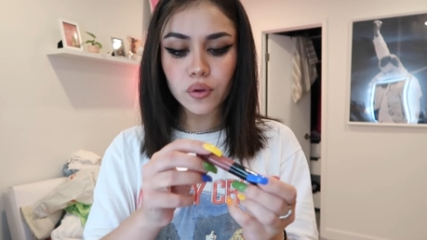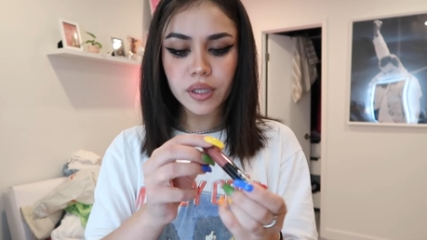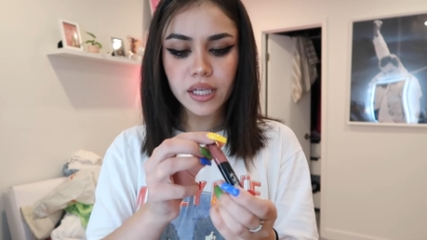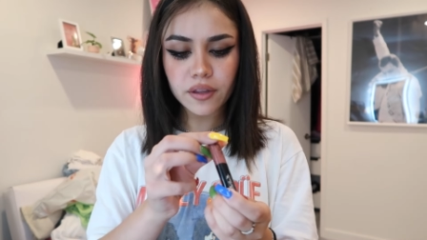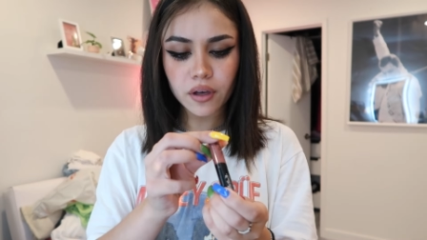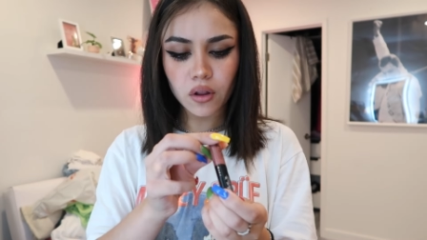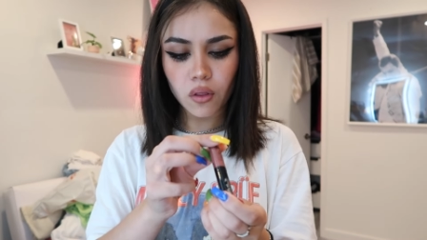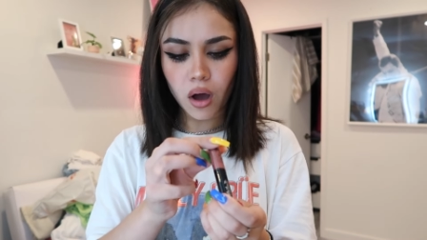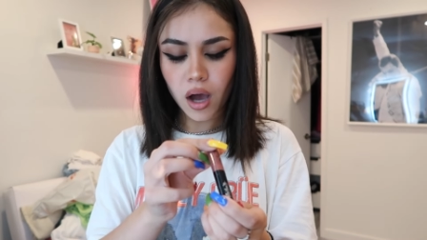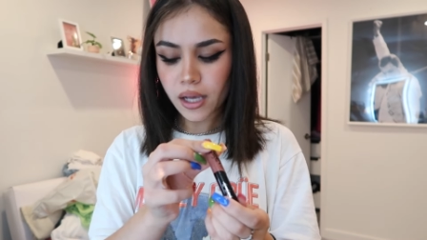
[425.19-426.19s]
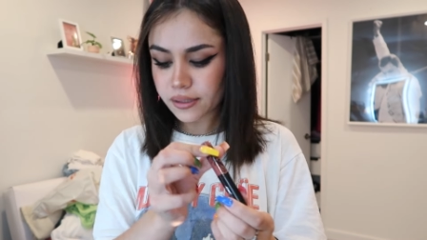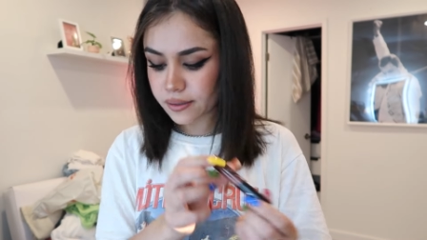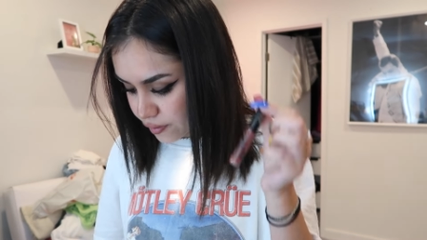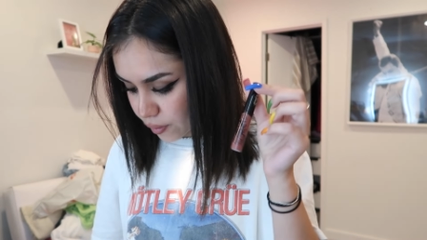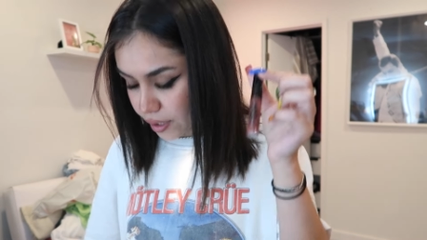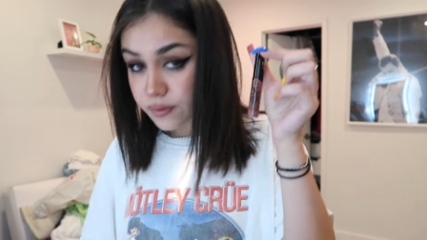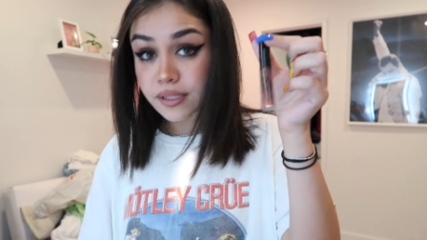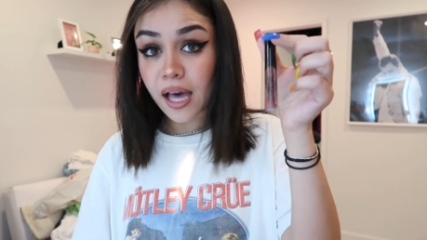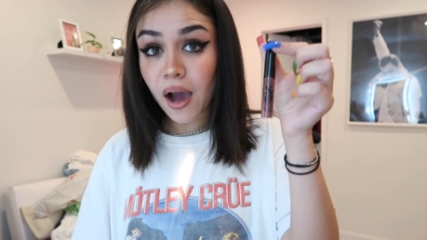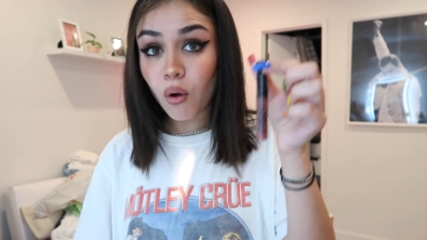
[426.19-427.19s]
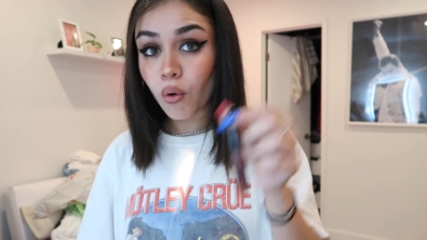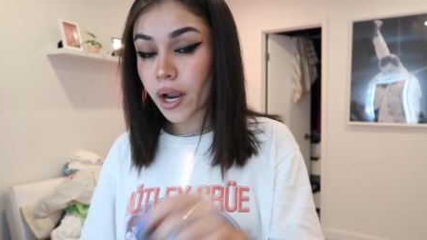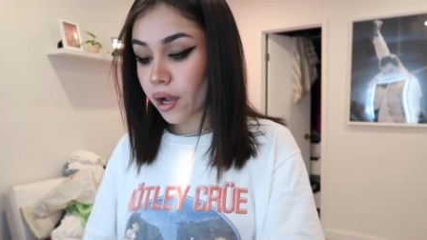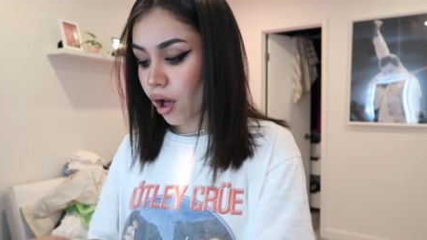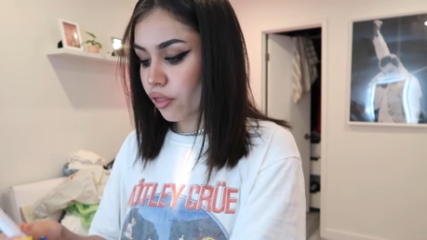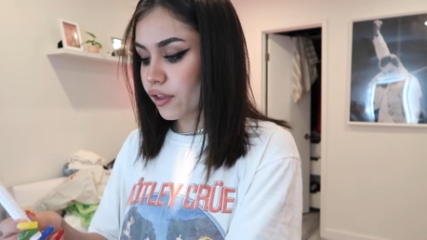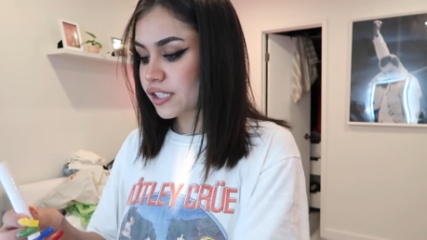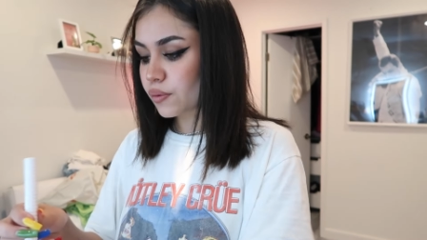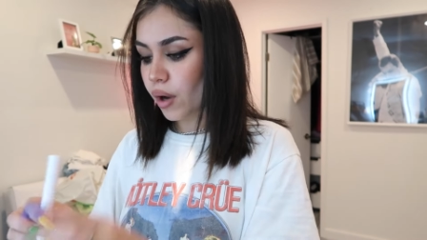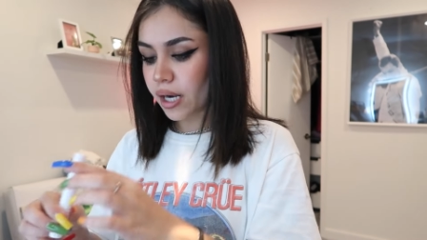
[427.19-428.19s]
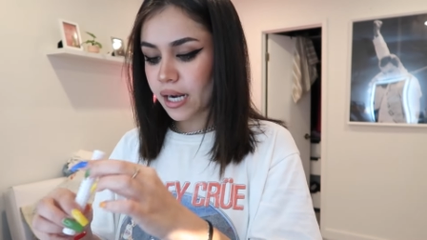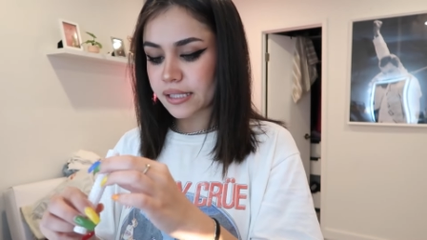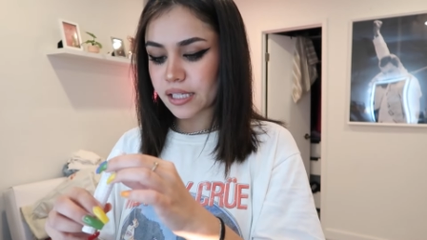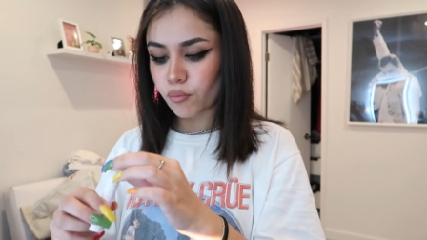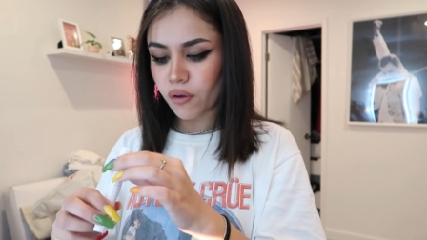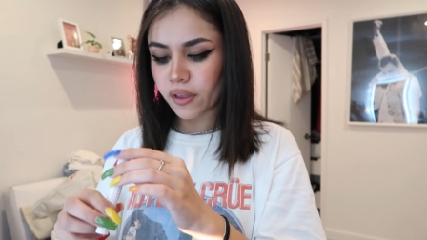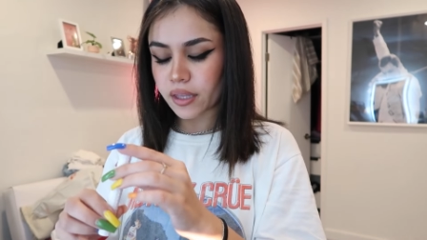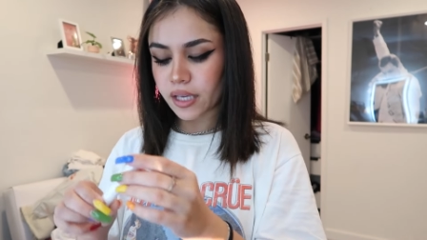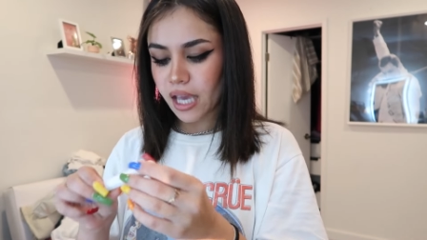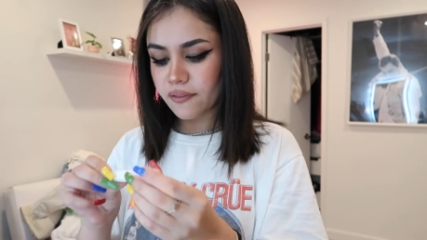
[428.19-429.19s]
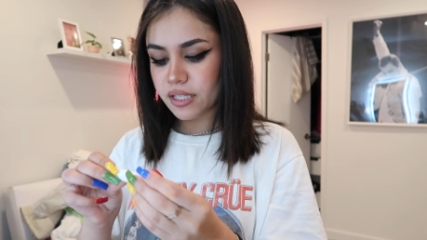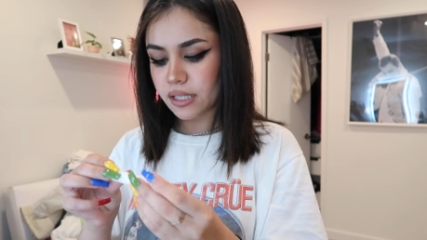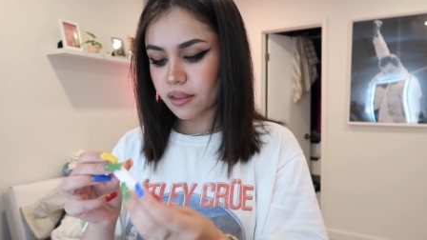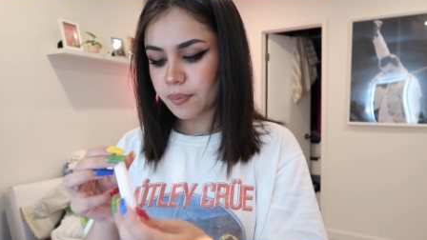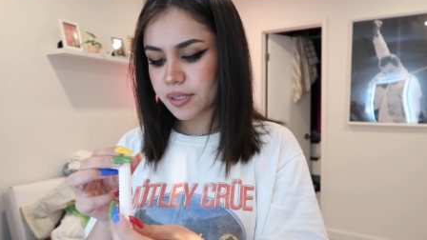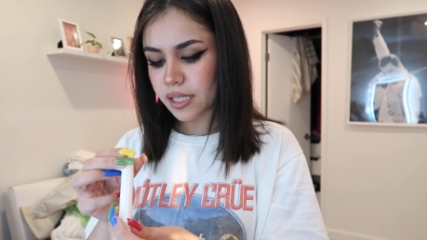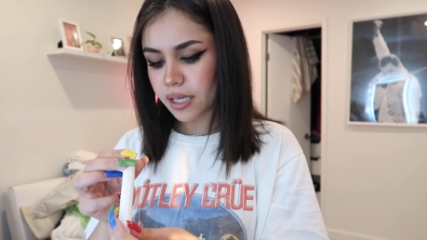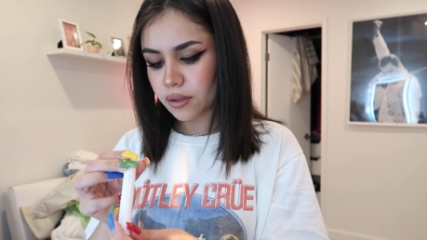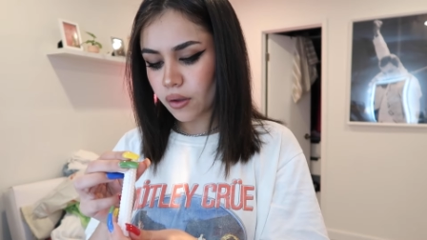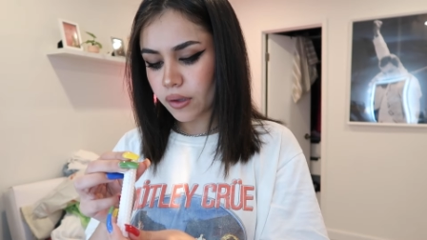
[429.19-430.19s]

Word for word: Lolita, the gloss. So I use that, or I got this one, and it's like more of like the KVD lipstick in